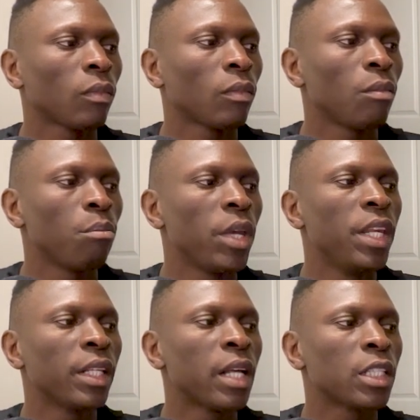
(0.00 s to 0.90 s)

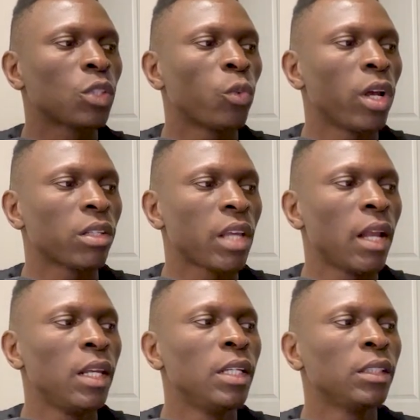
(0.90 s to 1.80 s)
meaning that we are
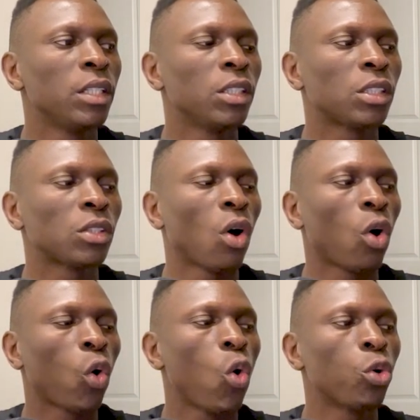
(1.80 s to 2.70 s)
telling this
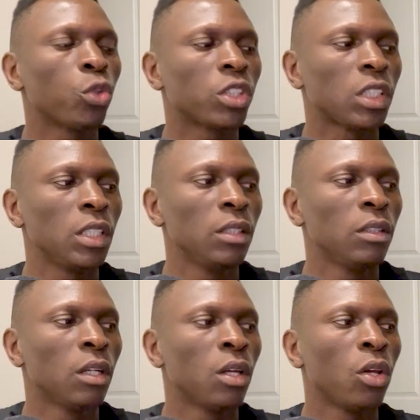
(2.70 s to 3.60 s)
Goroutine
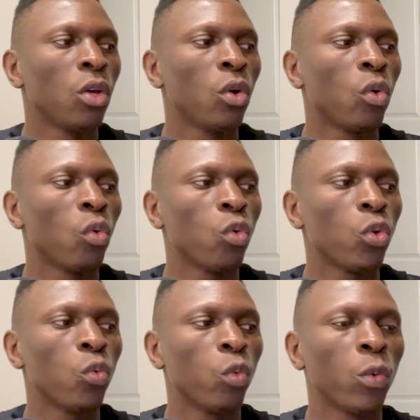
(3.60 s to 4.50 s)

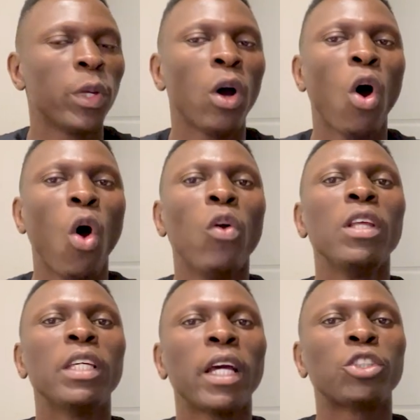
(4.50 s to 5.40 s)
we will only
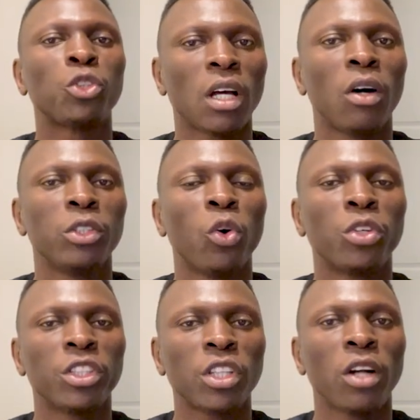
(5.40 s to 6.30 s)
get your
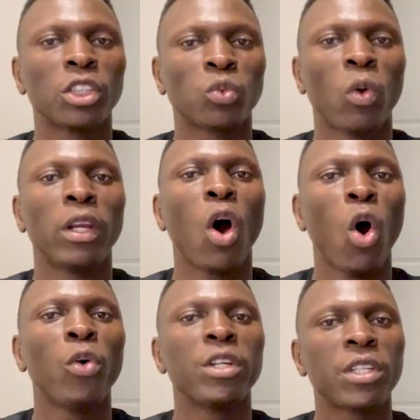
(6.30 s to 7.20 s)
results when
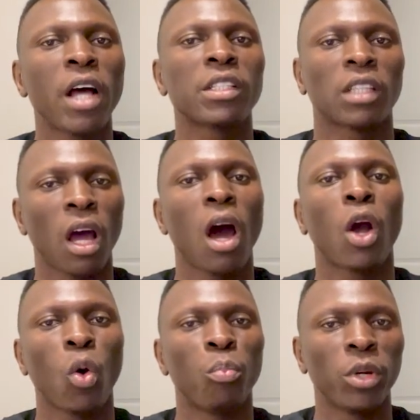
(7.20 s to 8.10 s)
all the tasks are
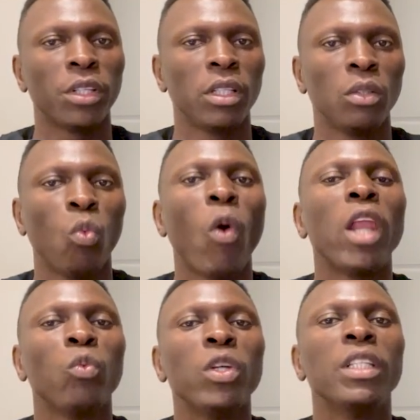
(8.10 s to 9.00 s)
completed,
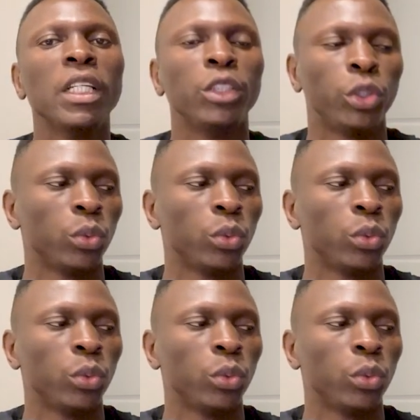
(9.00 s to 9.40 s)
when we need you.